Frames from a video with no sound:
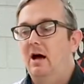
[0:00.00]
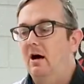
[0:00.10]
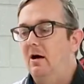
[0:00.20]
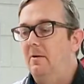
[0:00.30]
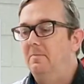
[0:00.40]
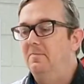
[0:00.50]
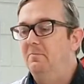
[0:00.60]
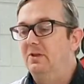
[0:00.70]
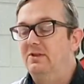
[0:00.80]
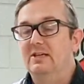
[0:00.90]

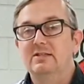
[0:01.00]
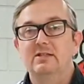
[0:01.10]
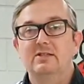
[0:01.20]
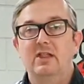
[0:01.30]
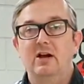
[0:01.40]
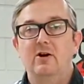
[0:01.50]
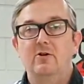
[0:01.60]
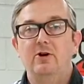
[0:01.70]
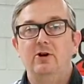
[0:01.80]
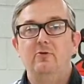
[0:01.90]
But this is
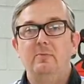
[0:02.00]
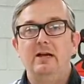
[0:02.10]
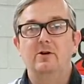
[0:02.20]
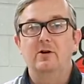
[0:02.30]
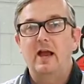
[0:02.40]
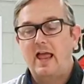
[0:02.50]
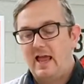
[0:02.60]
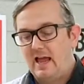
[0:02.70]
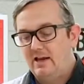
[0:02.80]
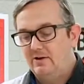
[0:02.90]
their new meter,
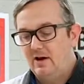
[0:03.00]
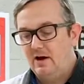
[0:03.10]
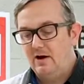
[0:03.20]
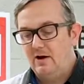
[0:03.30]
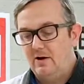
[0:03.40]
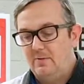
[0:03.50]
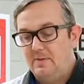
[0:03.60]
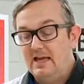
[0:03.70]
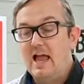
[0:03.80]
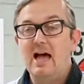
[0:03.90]
and
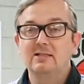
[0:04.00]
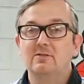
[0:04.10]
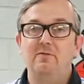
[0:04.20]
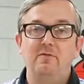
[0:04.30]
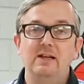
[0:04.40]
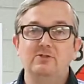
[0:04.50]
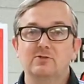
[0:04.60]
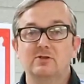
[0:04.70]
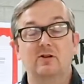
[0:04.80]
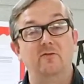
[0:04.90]
it has some
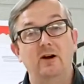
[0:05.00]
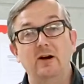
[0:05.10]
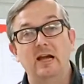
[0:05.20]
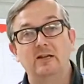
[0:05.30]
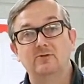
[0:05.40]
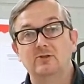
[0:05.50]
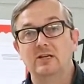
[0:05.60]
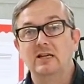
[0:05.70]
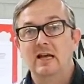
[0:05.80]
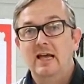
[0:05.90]
features that are very
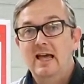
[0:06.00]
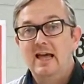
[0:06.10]
interesting.